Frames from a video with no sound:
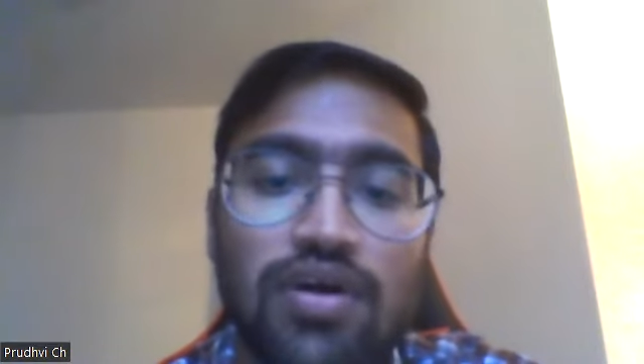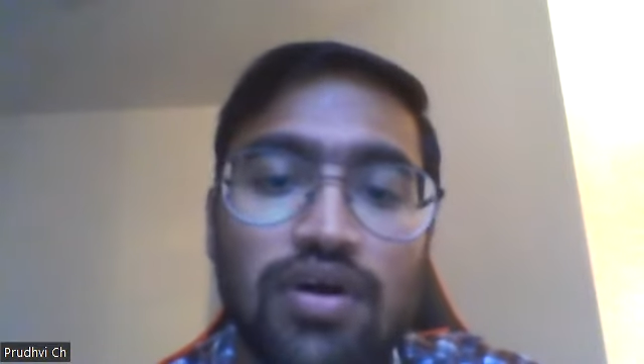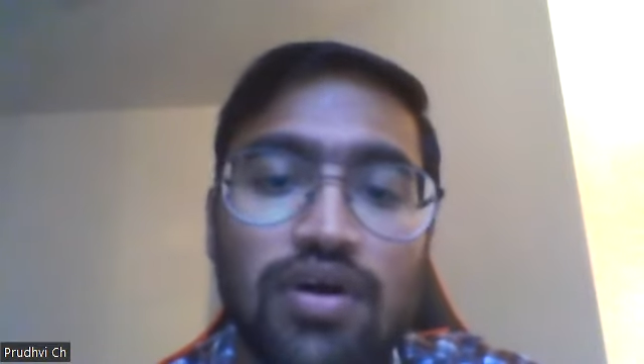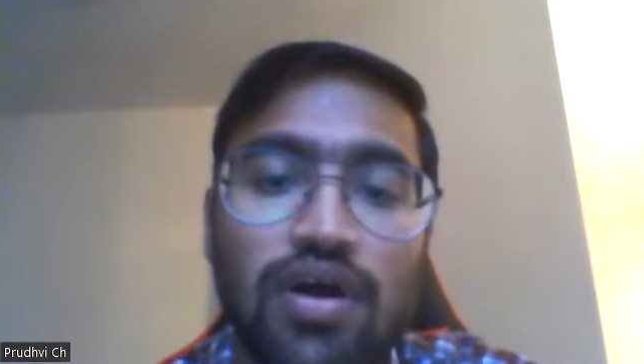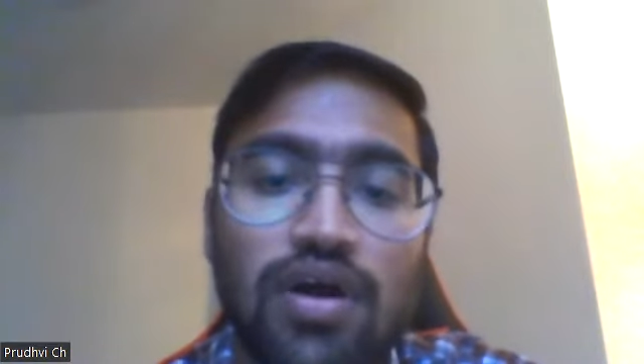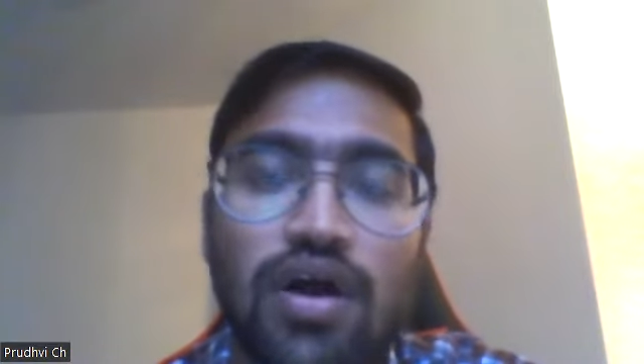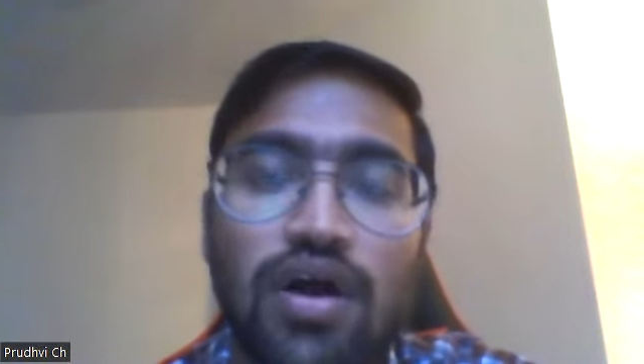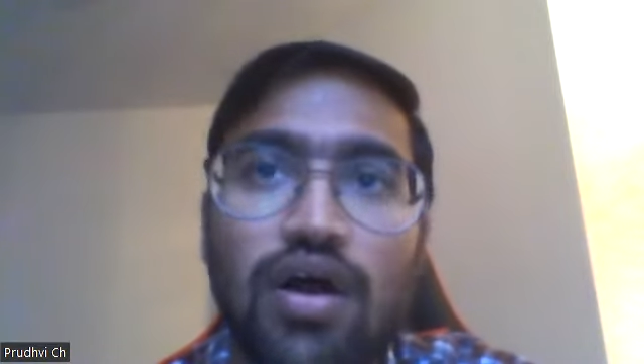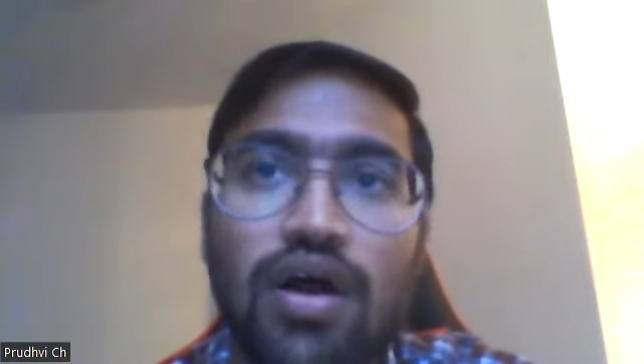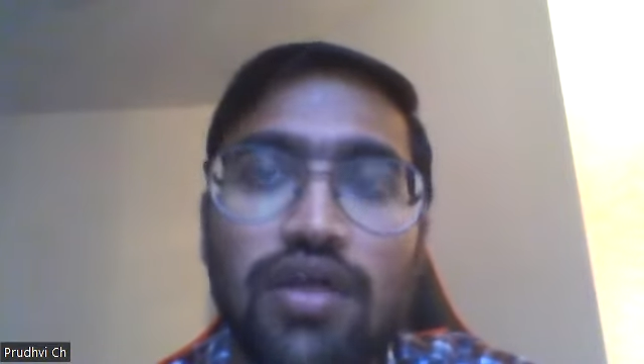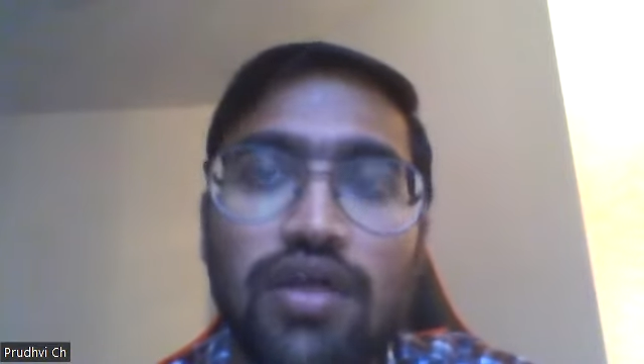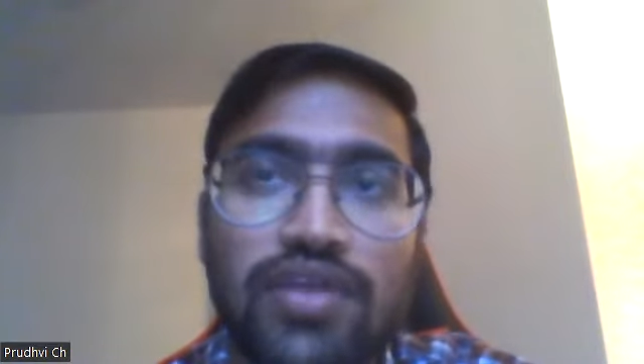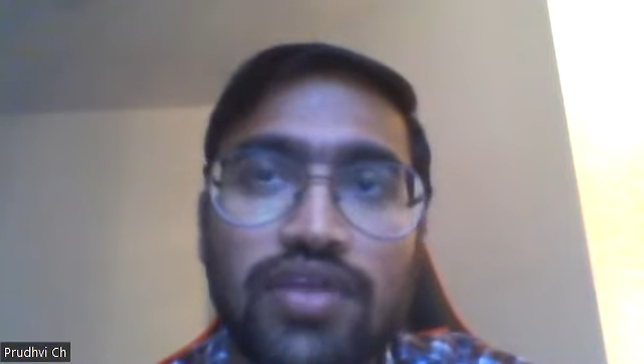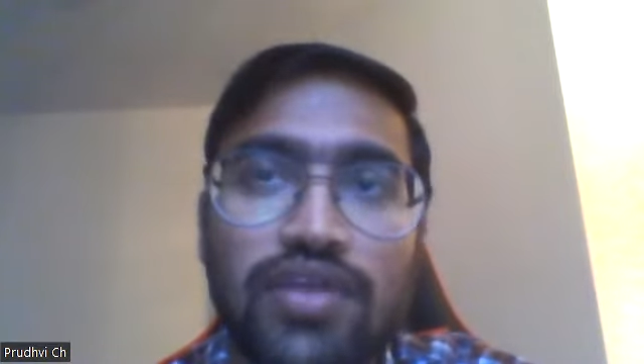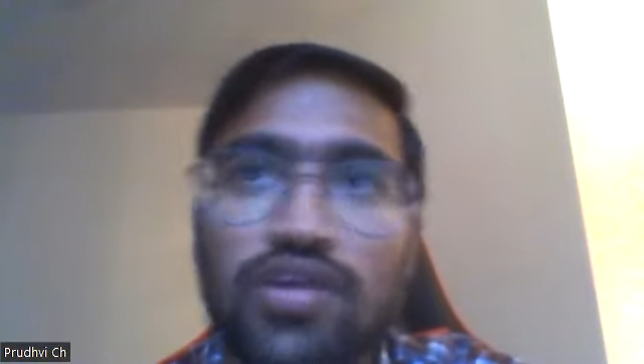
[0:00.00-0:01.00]

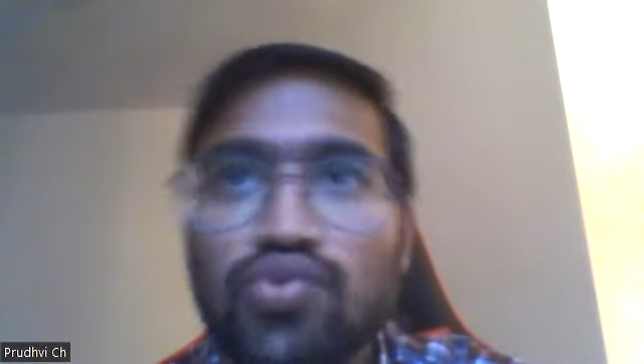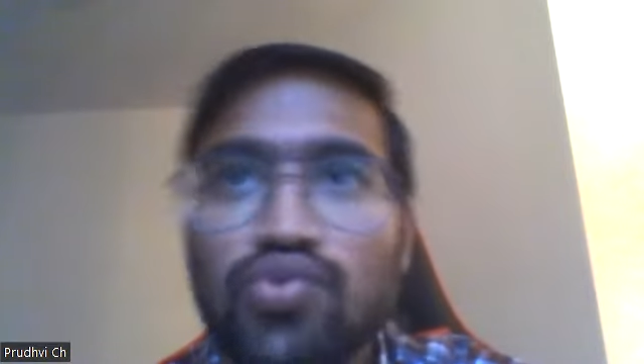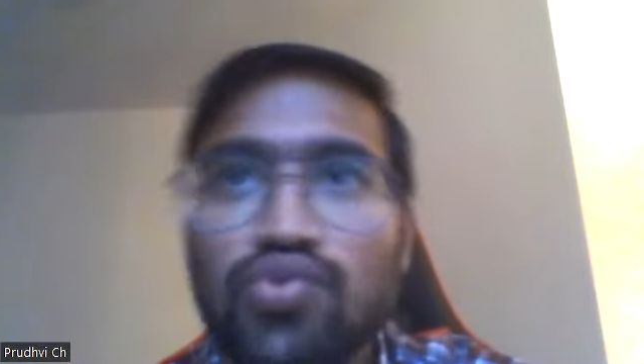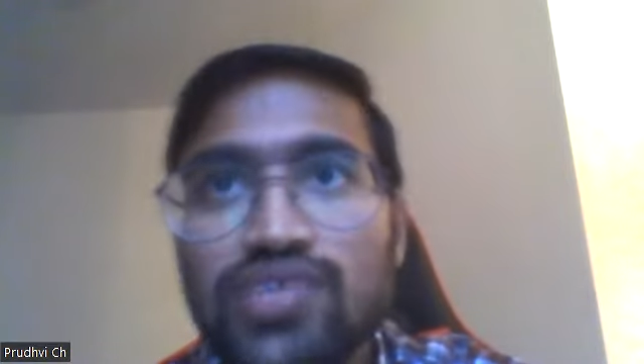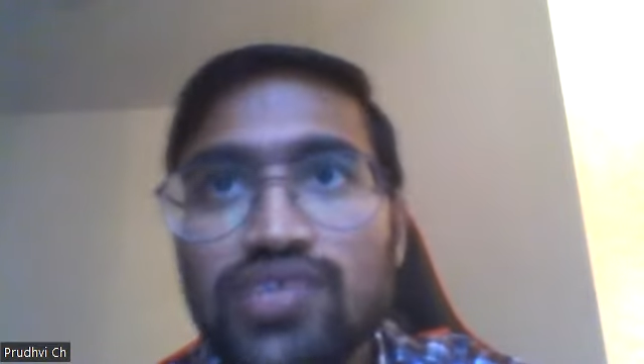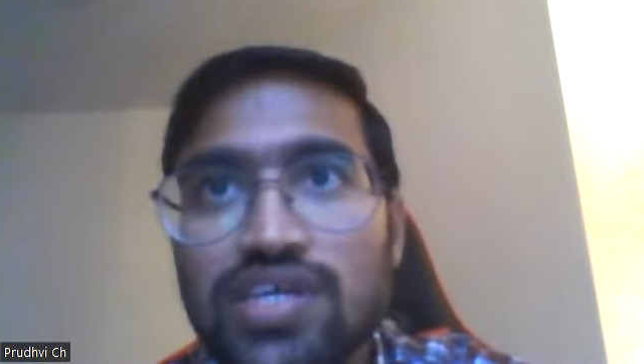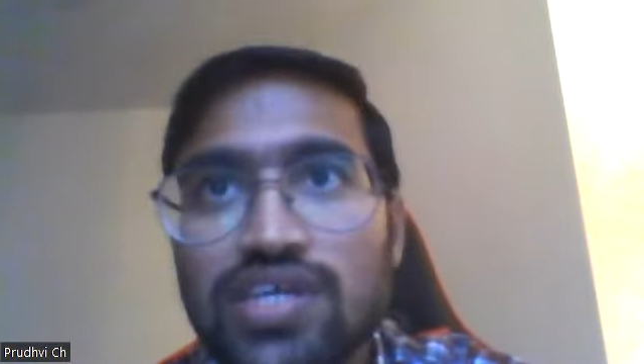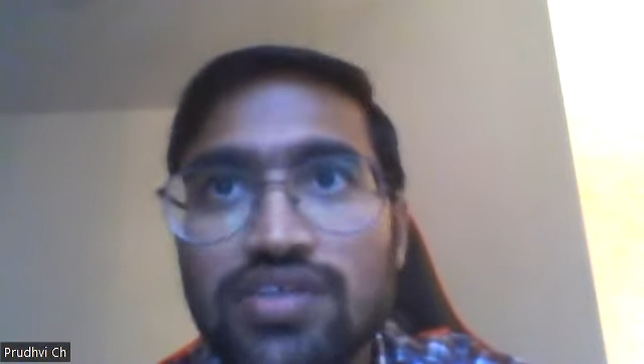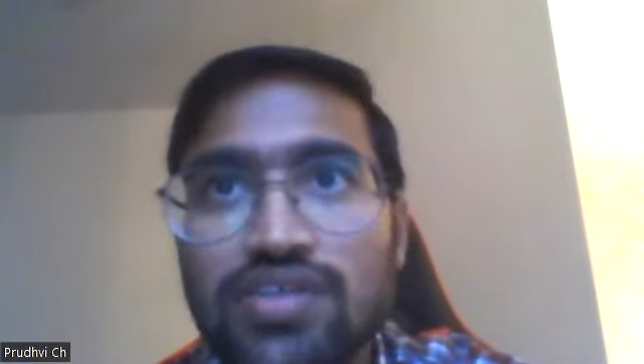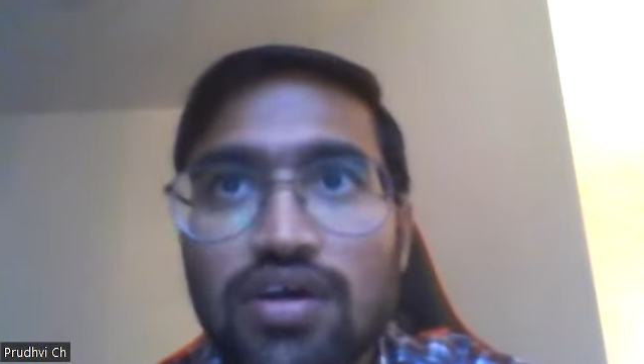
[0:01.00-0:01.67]
Then the use case